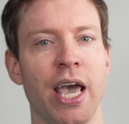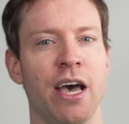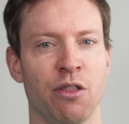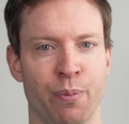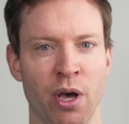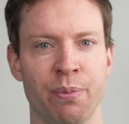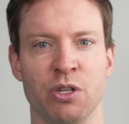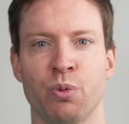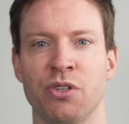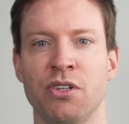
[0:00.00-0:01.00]
and the
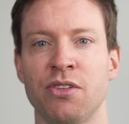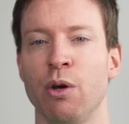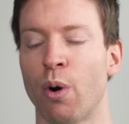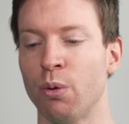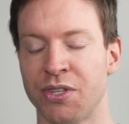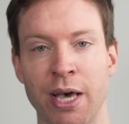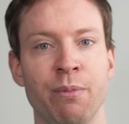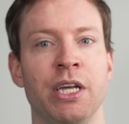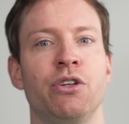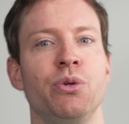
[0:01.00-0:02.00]
purpose was to see what was happening